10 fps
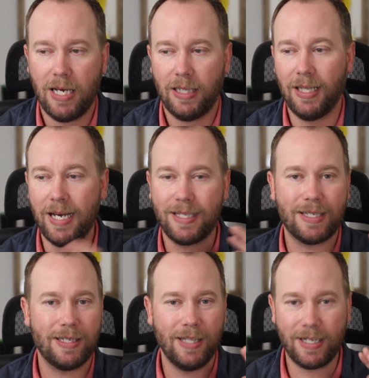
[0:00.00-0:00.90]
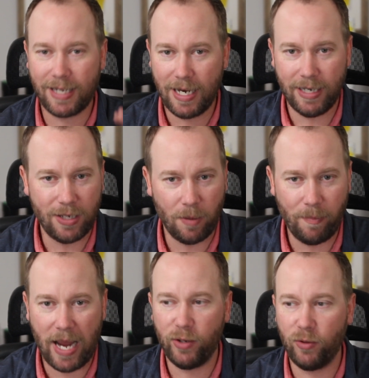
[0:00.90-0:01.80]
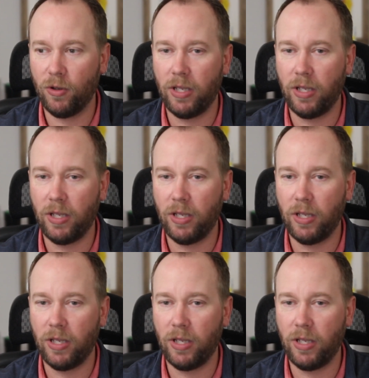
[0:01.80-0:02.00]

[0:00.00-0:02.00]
let's get it done manual.